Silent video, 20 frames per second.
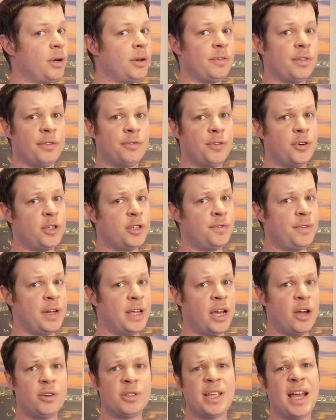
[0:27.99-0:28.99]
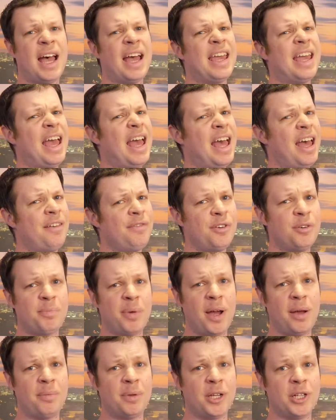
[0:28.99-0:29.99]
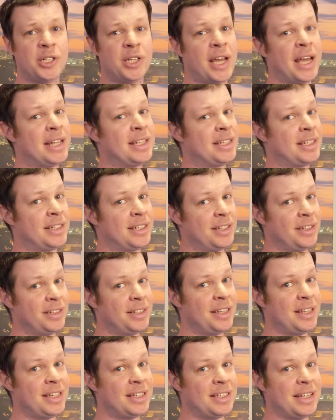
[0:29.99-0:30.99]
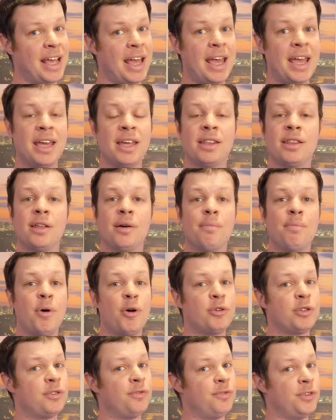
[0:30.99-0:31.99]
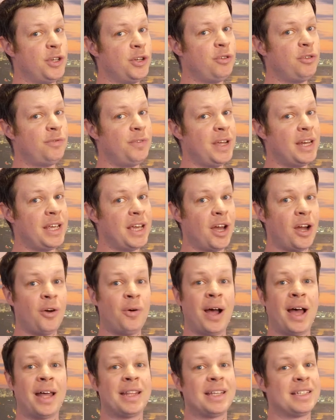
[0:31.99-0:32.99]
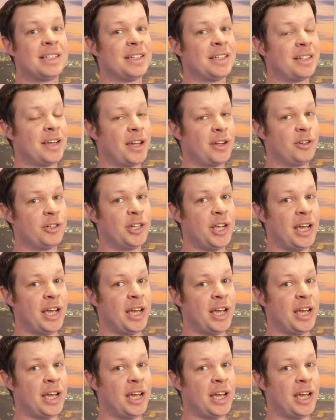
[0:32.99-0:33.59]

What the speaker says: One of the first videos I ever published, and still to this day, the most viewed video on this entire